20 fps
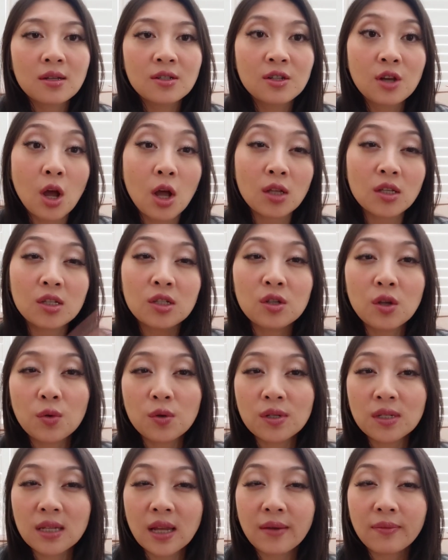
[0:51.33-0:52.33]
not so
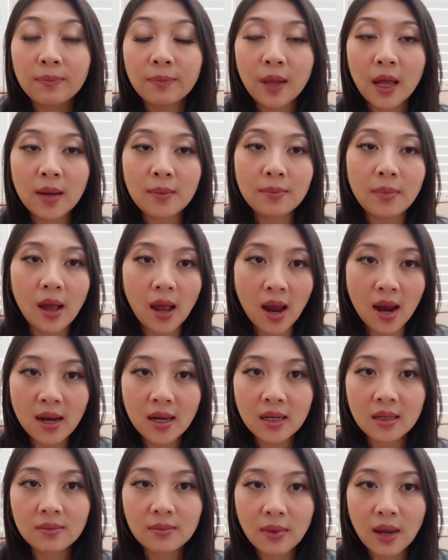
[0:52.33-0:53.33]
safe blind buy
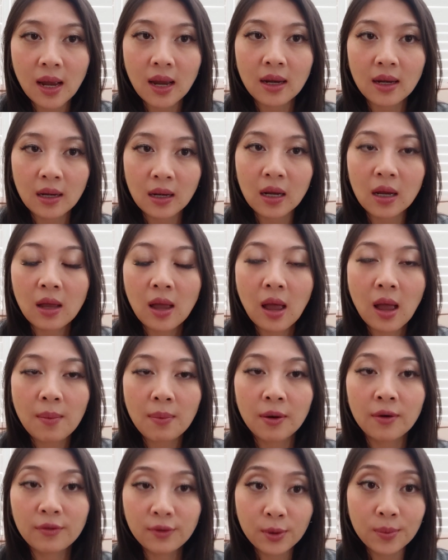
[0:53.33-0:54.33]
in my
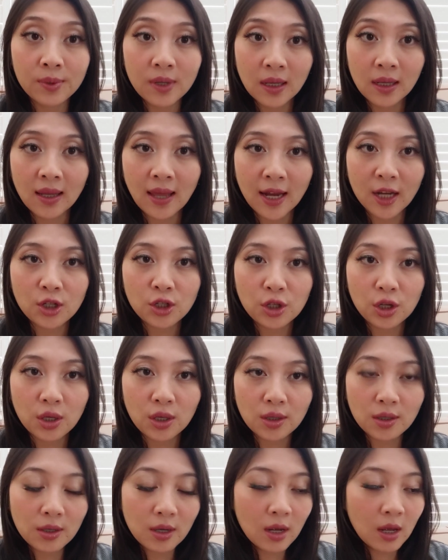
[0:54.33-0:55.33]
perfume
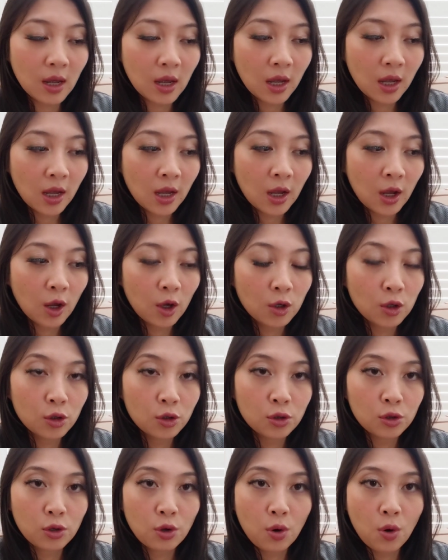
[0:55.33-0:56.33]
collection.
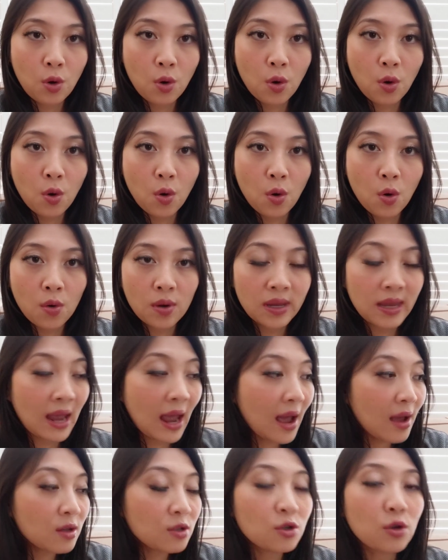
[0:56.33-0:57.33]
So
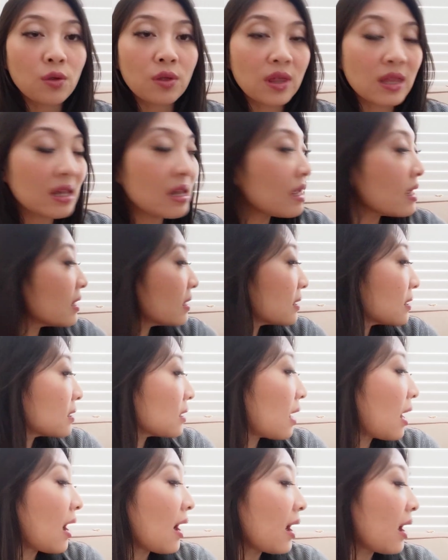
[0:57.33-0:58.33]
yeah, so these
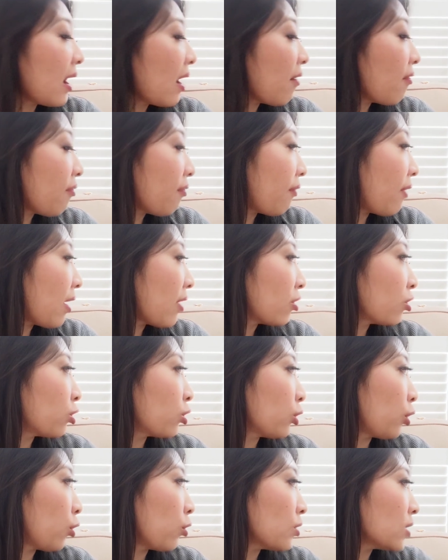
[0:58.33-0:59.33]
I have
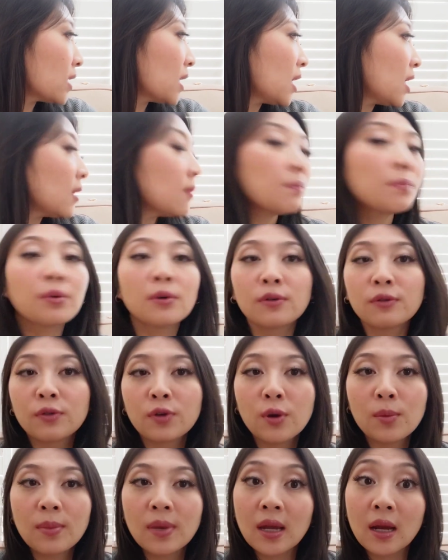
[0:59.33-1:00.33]
13
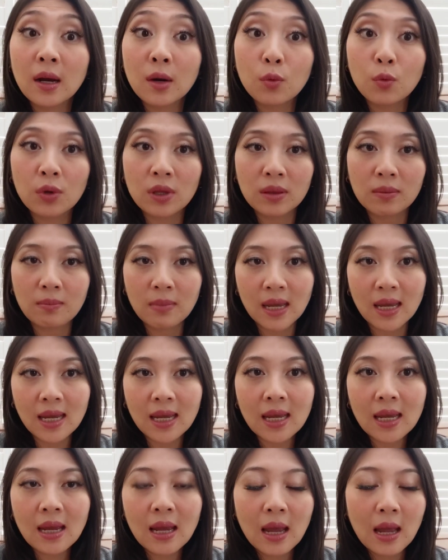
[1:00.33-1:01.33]
perfume here with
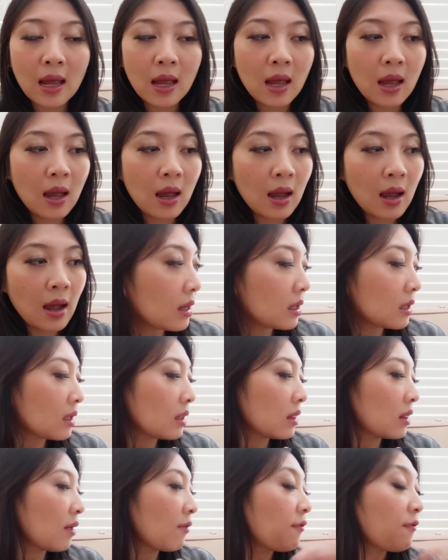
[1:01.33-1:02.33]
me
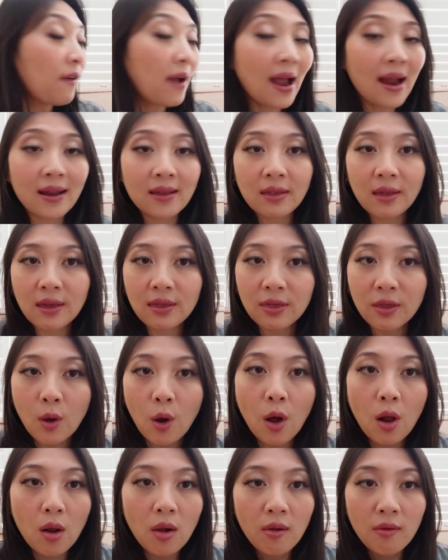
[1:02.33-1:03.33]
the fact that
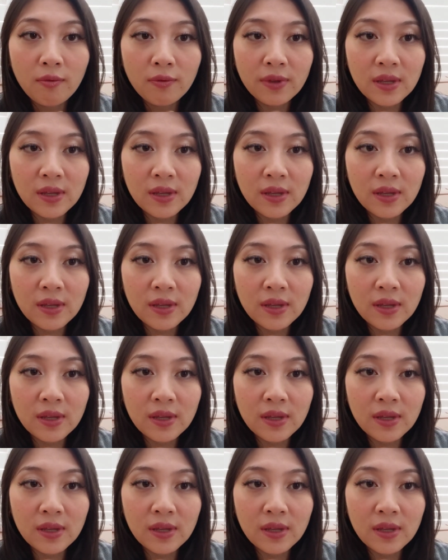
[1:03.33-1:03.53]
all